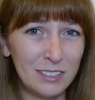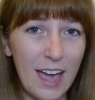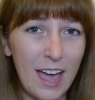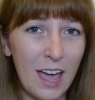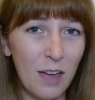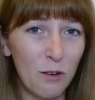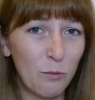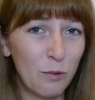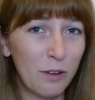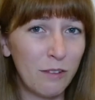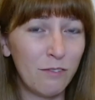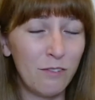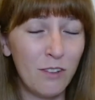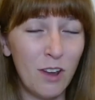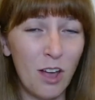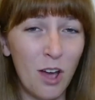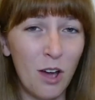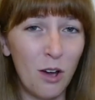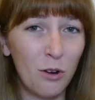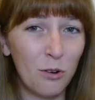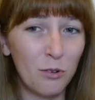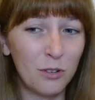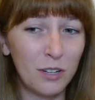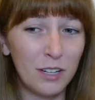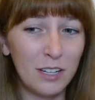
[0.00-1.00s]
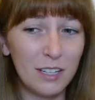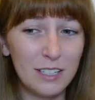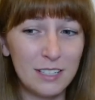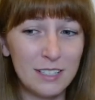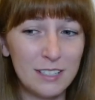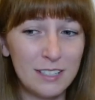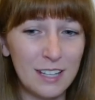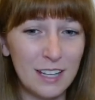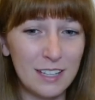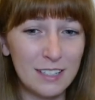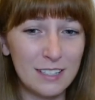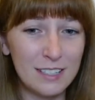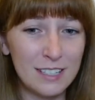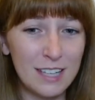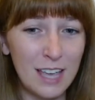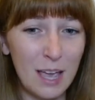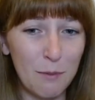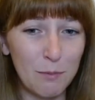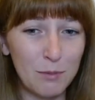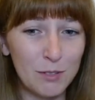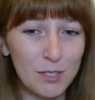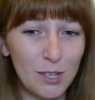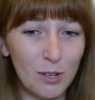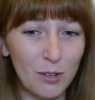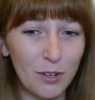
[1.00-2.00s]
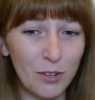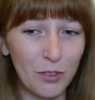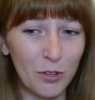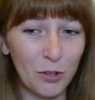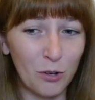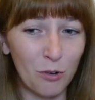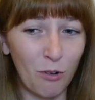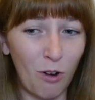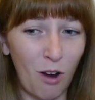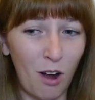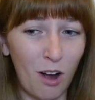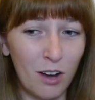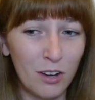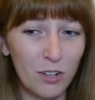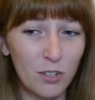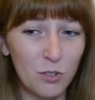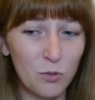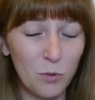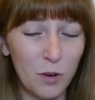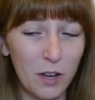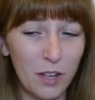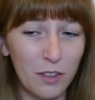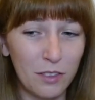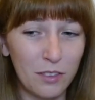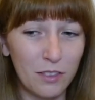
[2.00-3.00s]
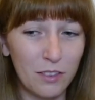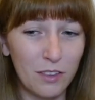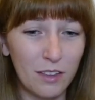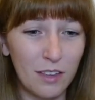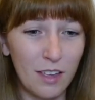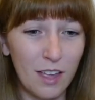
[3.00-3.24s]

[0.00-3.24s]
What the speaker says: And we've known since the episode in the garage with